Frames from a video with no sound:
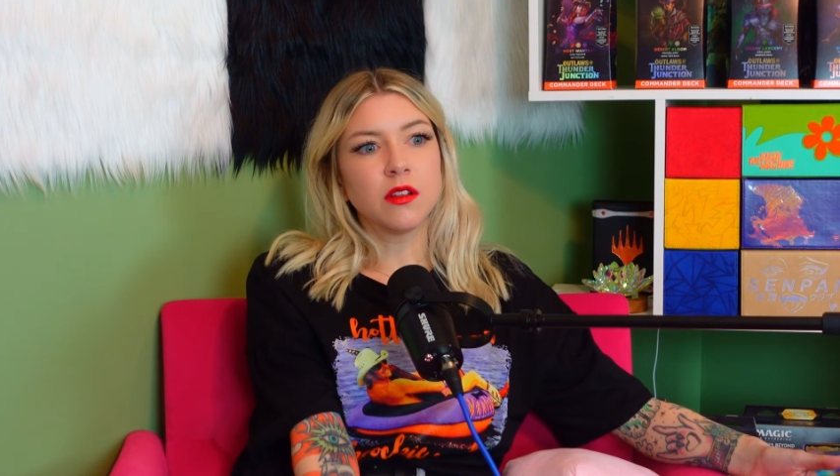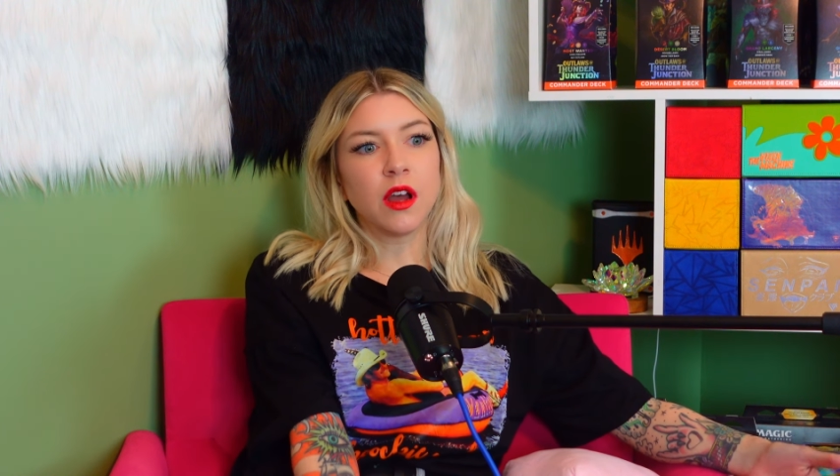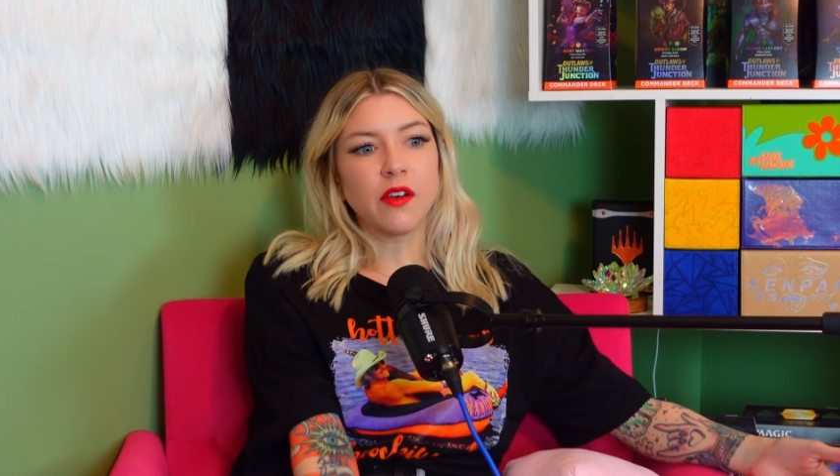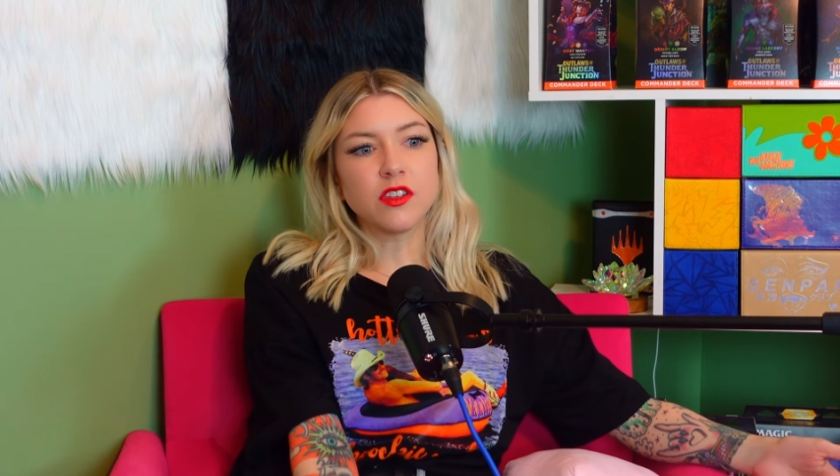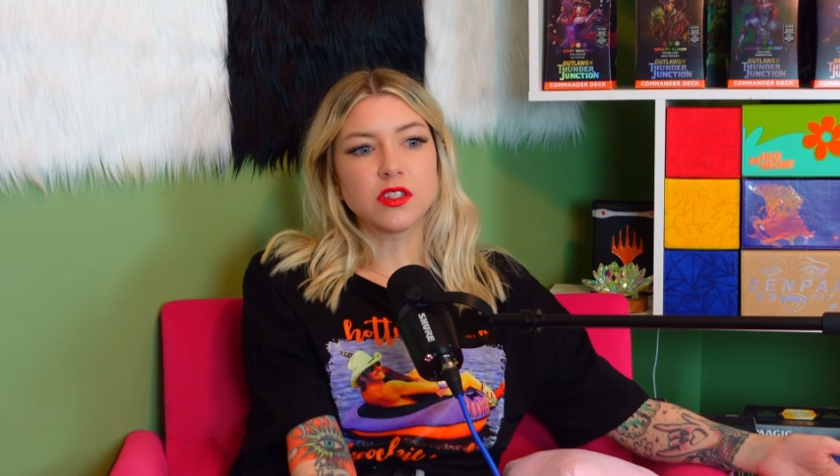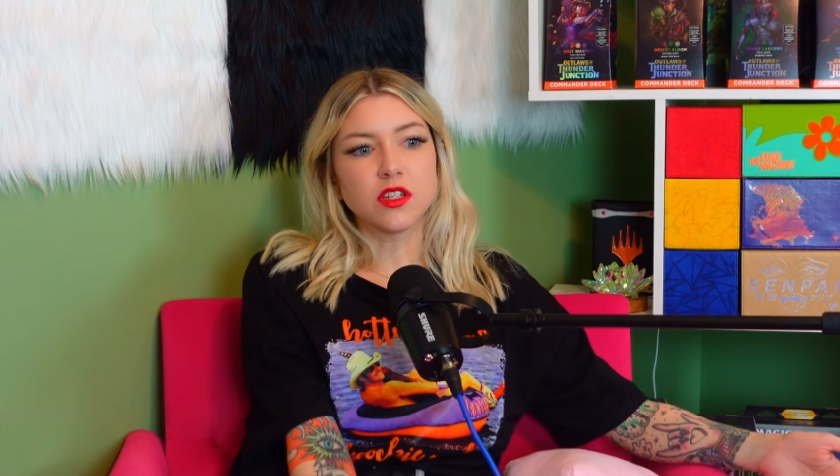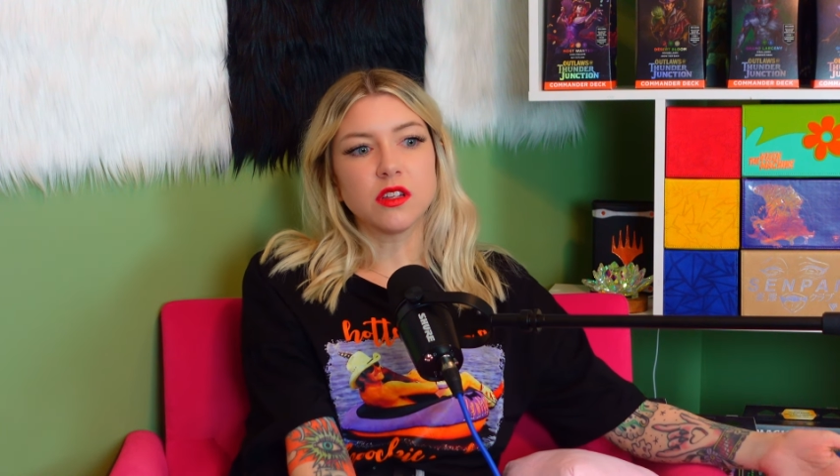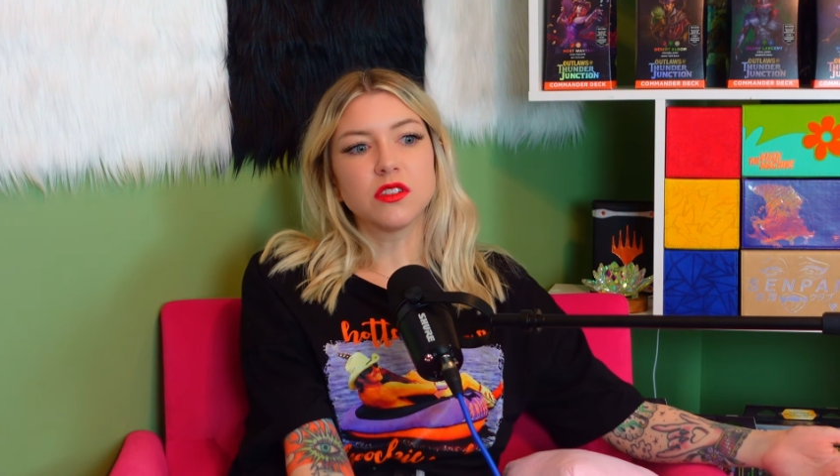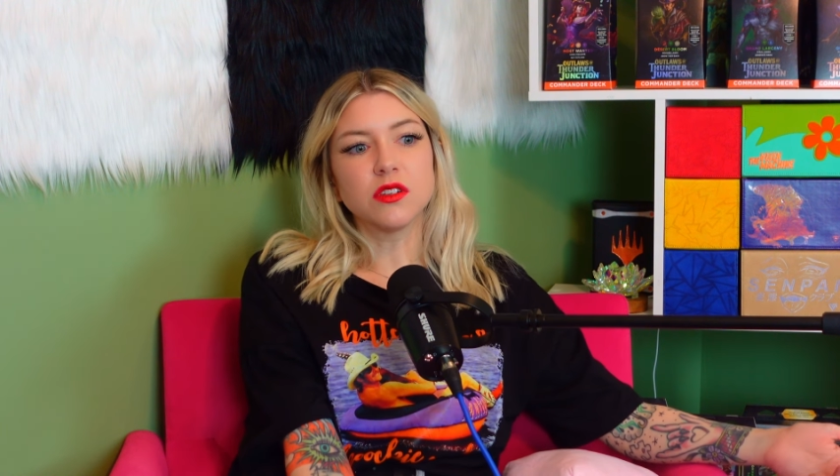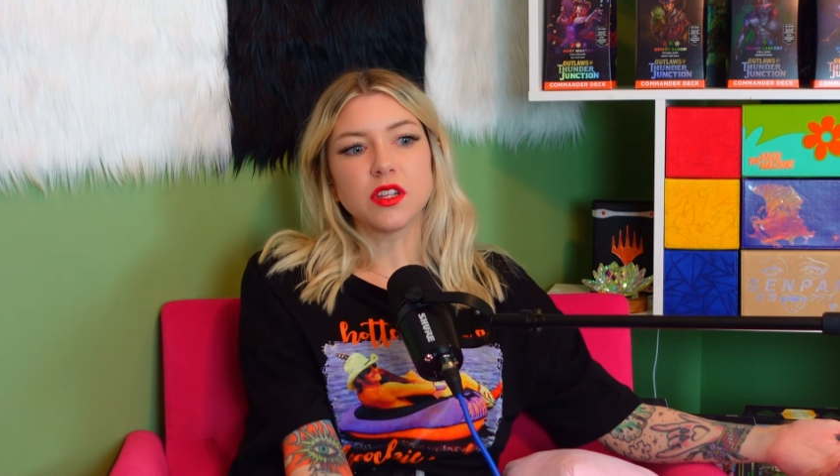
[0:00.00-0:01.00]
obviously
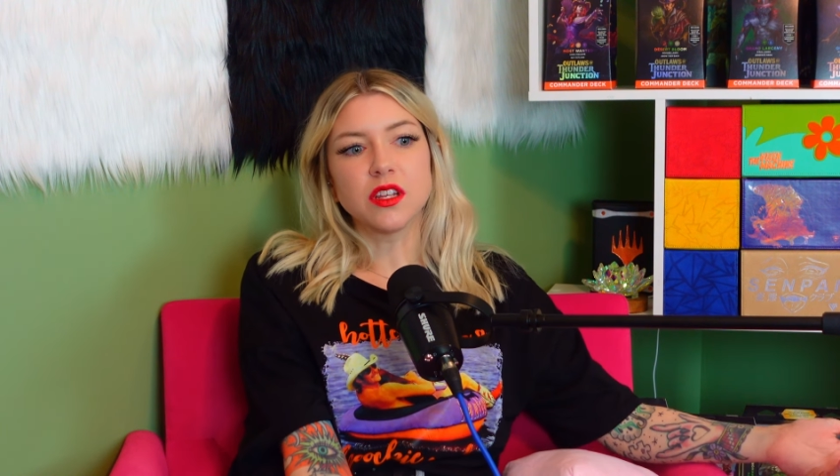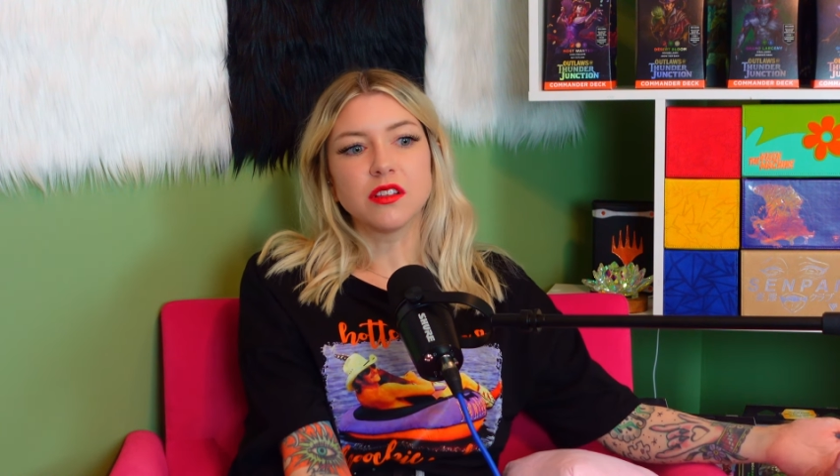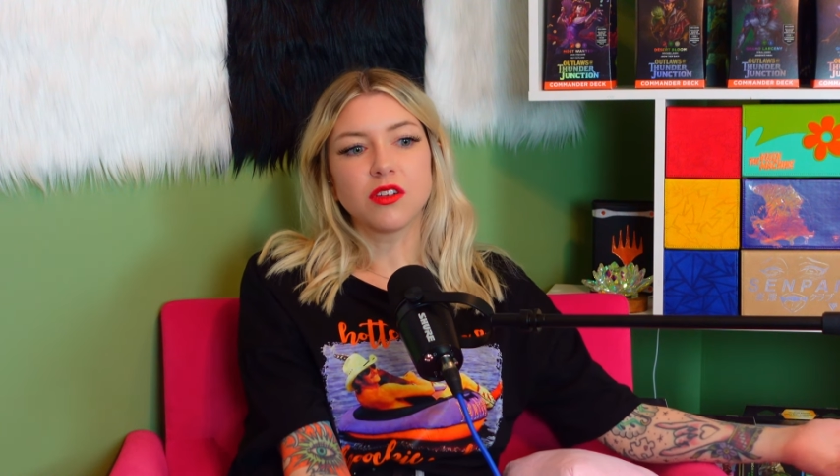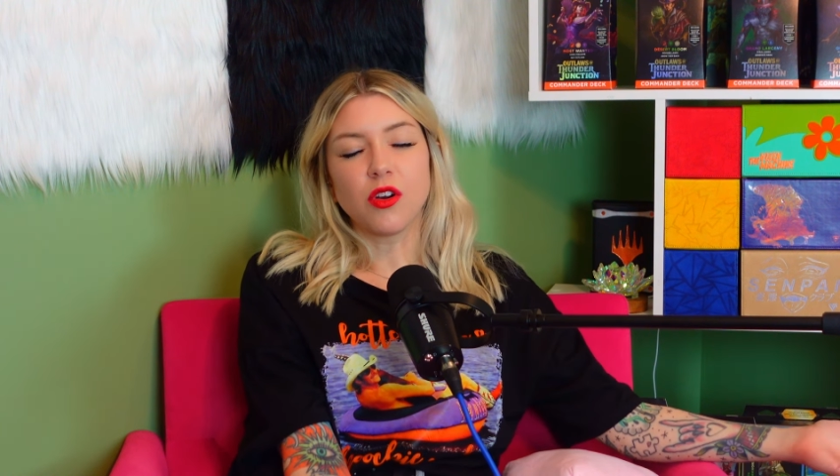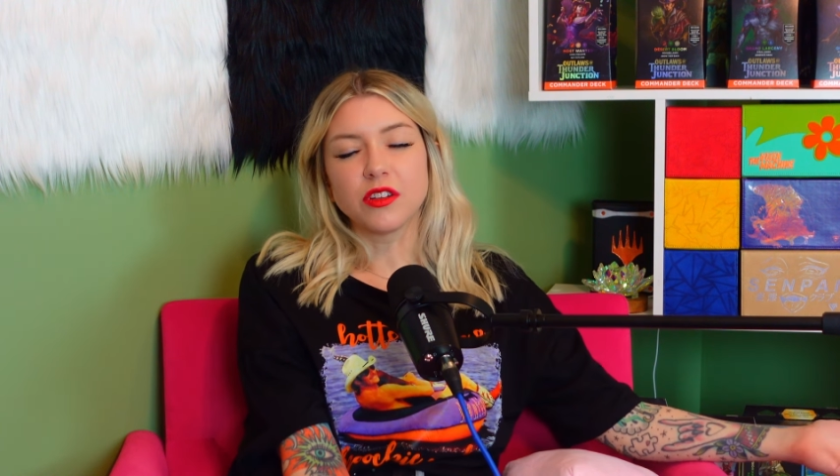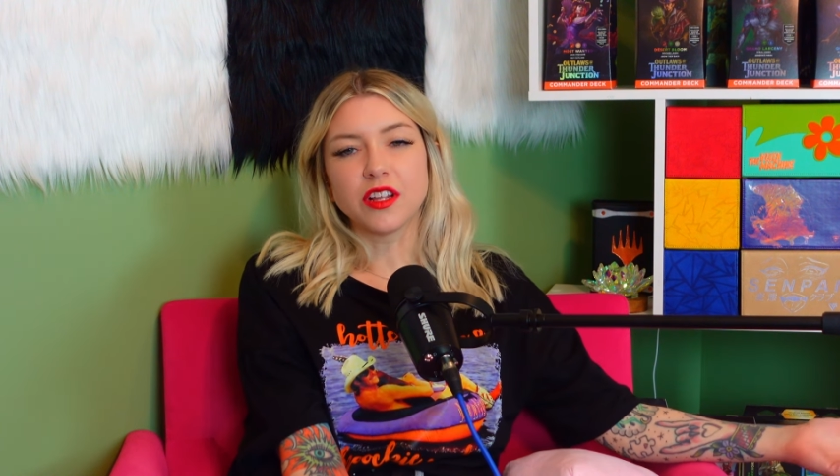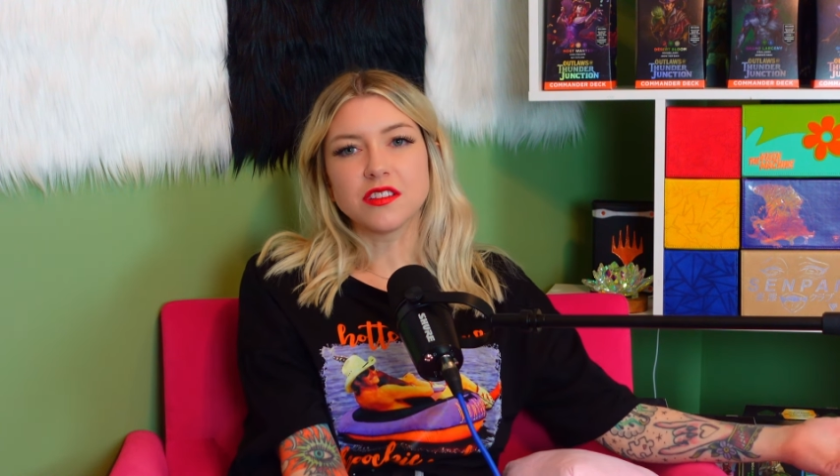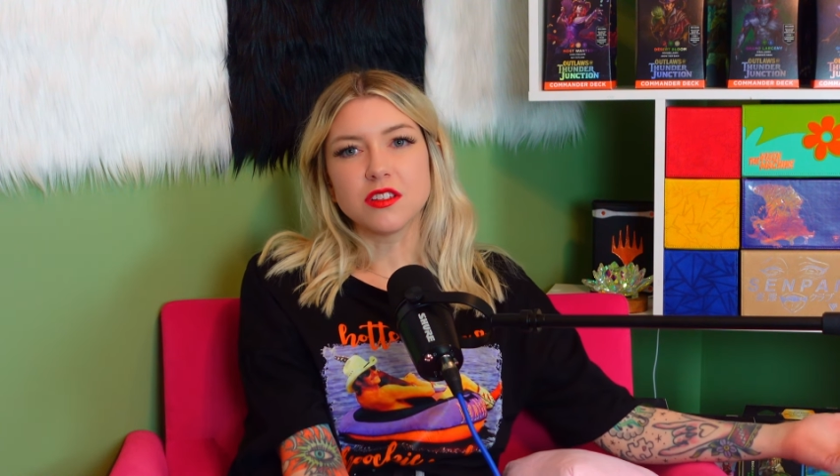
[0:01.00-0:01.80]
if there's a card that's